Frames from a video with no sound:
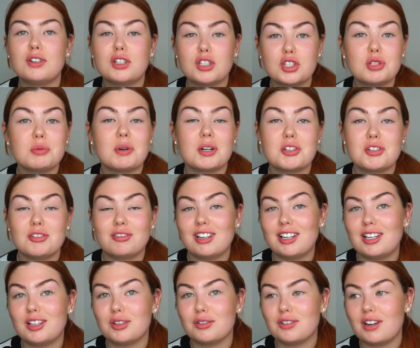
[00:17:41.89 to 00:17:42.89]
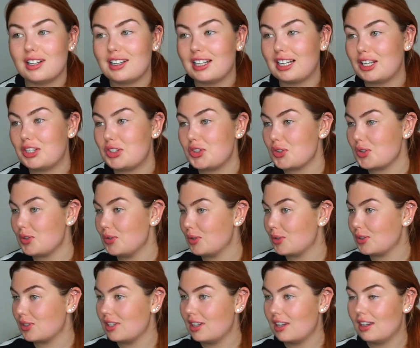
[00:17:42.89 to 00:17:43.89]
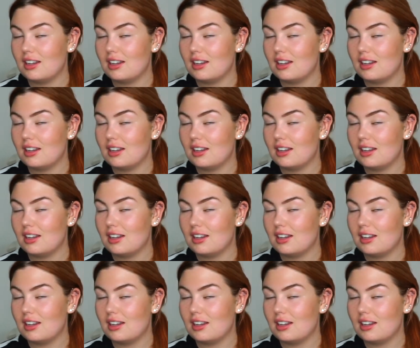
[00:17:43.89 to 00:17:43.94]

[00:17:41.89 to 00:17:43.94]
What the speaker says: I do actually really love it. I think it just looks,